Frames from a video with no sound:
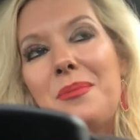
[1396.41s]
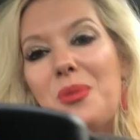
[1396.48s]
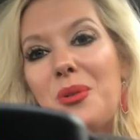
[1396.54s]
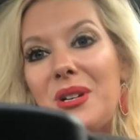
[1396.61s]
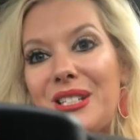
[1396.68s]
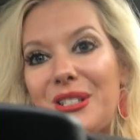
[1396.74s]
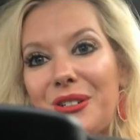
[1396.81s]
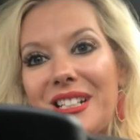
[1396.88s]
The
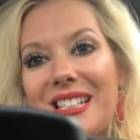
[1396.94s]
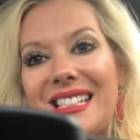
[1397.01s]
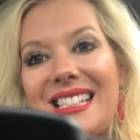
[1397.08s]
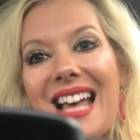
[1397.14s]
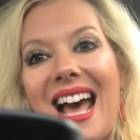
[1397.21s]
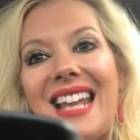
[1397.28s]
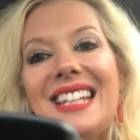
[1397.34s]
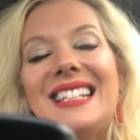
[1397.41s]
boys are
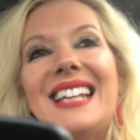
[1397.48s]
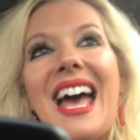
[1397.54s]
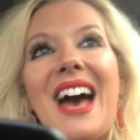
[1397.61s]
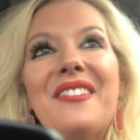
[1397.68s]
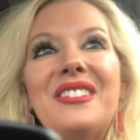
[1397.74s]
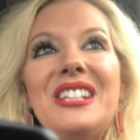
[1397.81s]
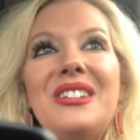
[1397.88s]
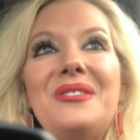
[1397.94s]
excited to
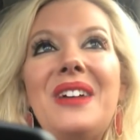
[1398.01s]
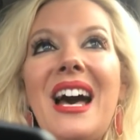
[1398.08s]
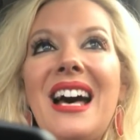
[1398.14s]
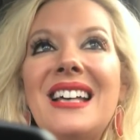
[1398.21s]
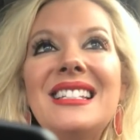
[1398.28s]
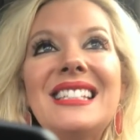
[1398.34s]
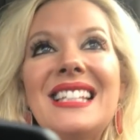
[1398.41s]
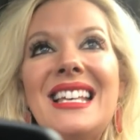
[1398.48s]
have a new
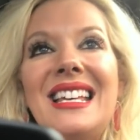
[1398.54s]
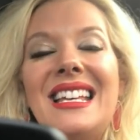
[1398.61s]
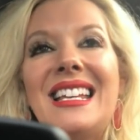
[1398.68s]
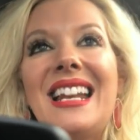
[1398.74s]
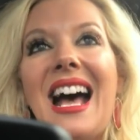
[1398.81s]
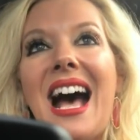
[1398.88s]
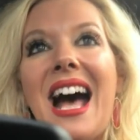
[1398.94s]
cousin.